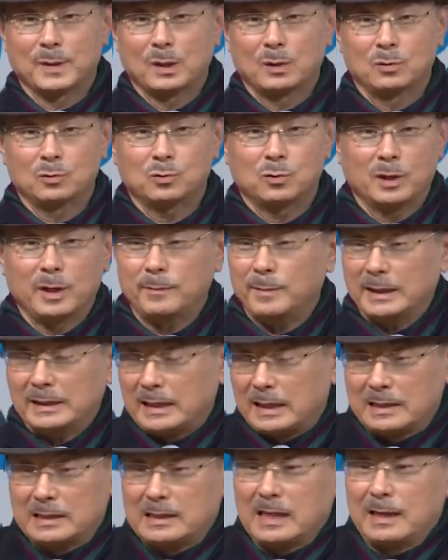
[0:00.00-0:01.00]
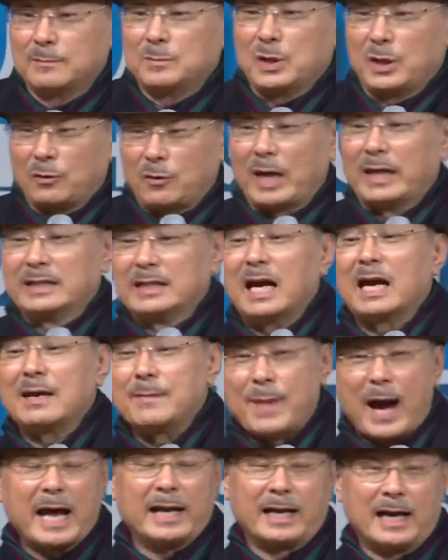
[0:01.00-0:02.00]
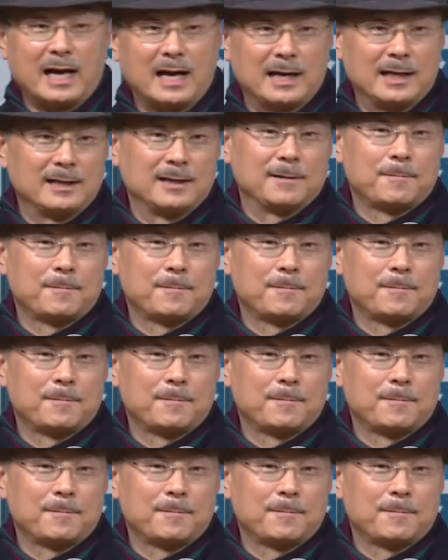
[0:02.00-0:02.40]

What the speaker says: There are a lot of people who feel like this.